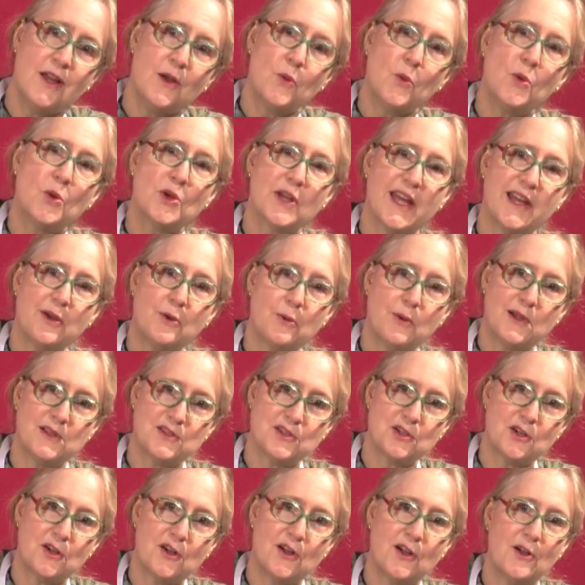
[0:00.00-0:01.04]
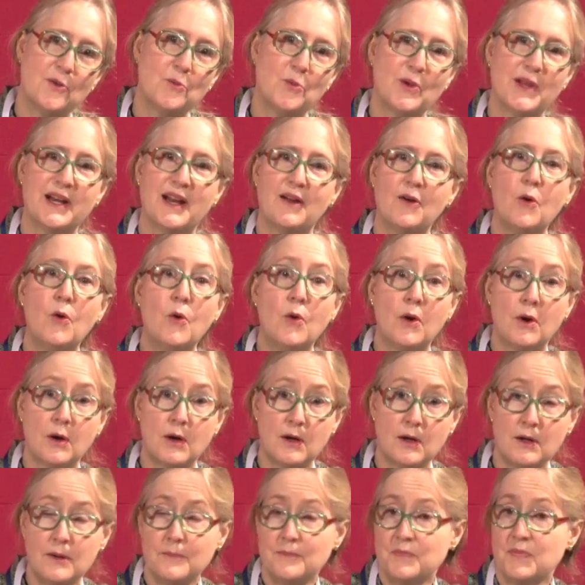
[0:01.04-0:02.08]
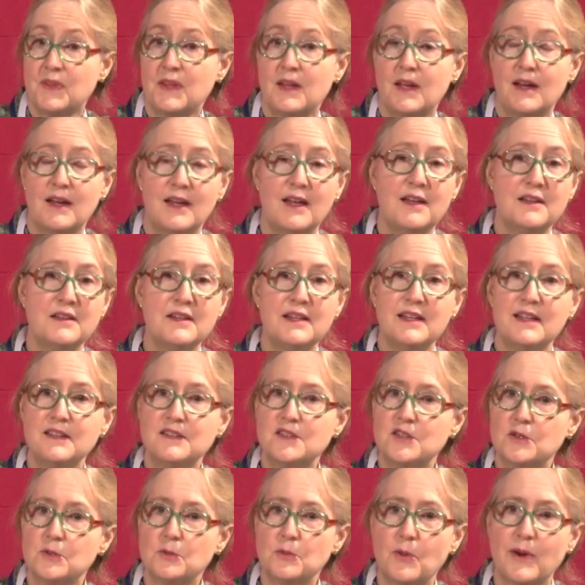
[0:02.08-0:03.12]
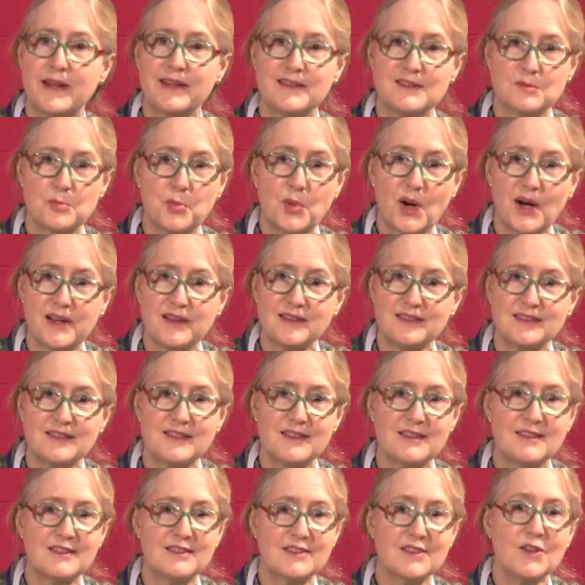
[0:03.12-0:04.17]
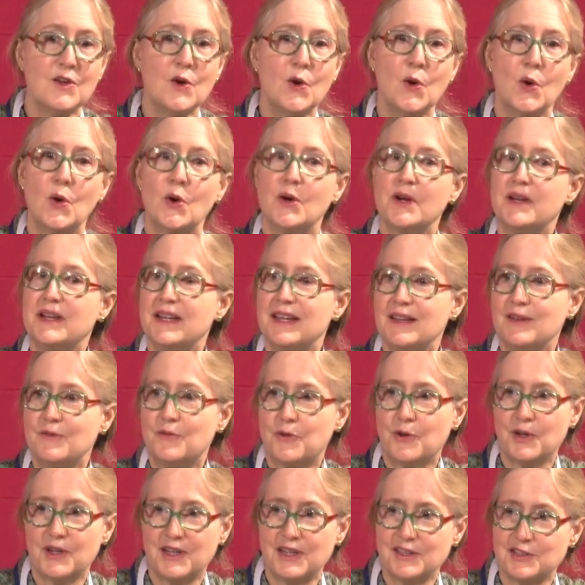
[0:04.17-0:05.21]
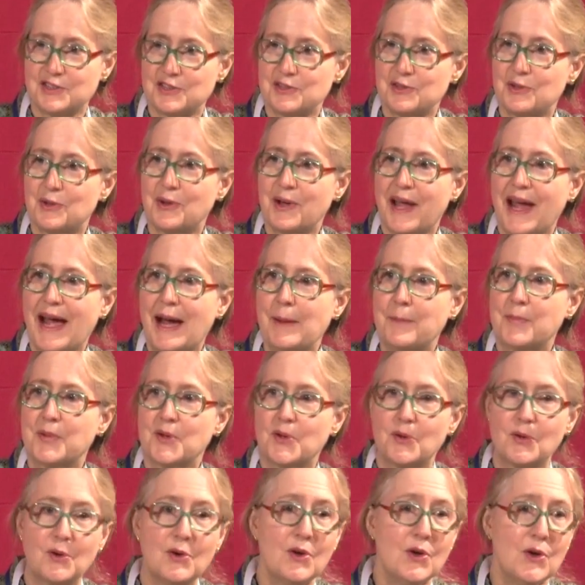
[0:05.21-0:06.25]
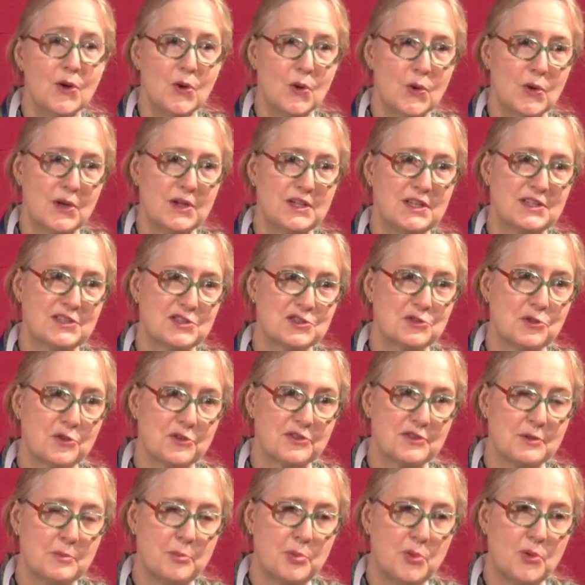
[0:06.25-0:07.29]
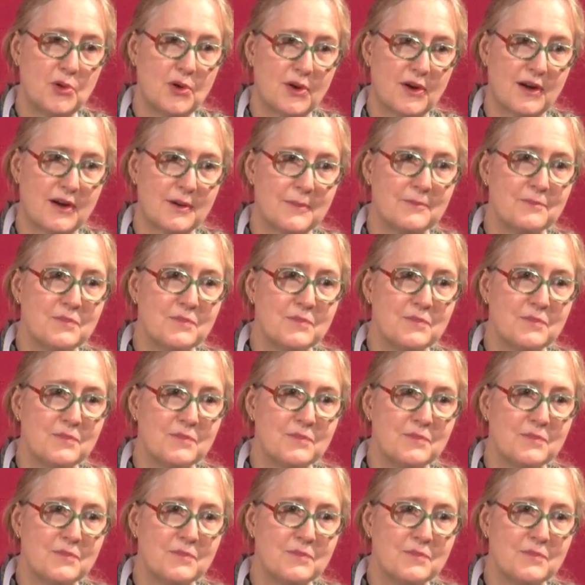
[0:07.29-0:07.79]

will get a return or a need to raise prices or a need for additional capital or additional support?